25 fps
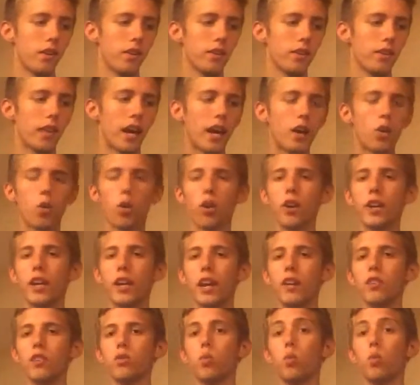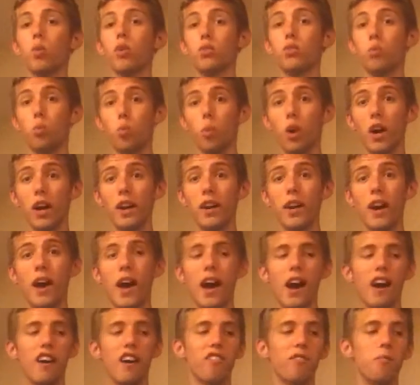That court case was one
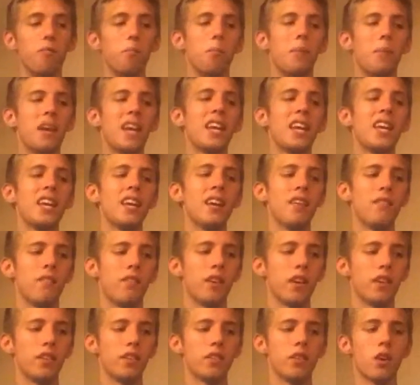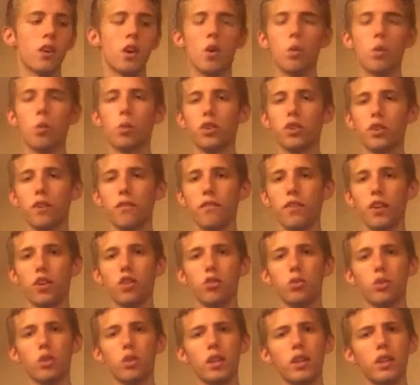of many events which
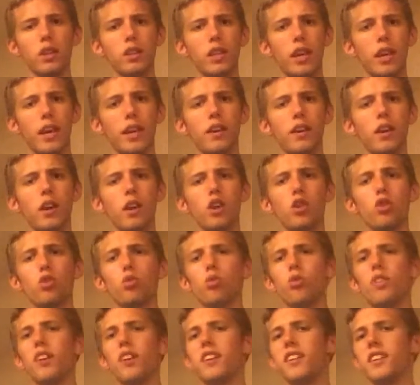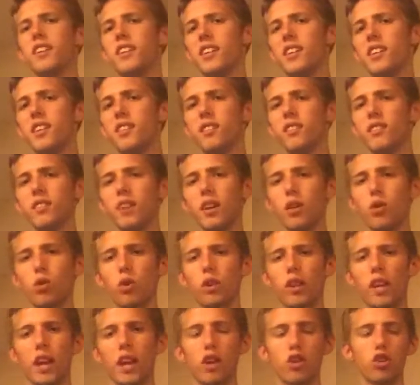eventually led to the
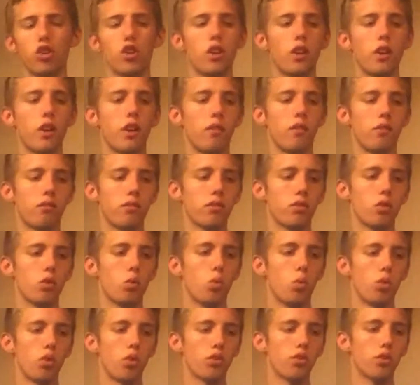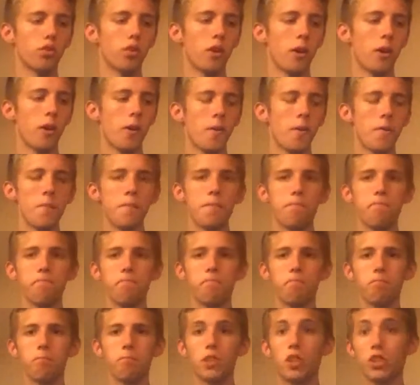desegregation of schools.
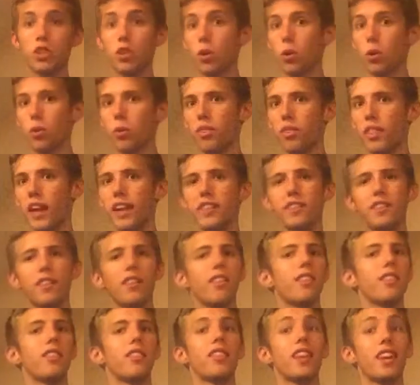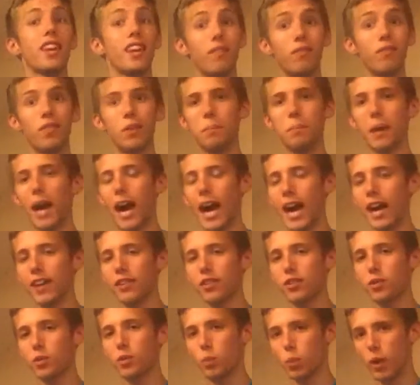So that's a thing of the
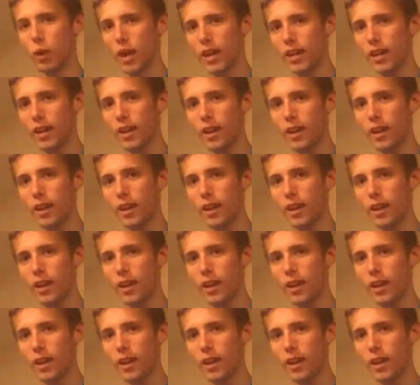past, right?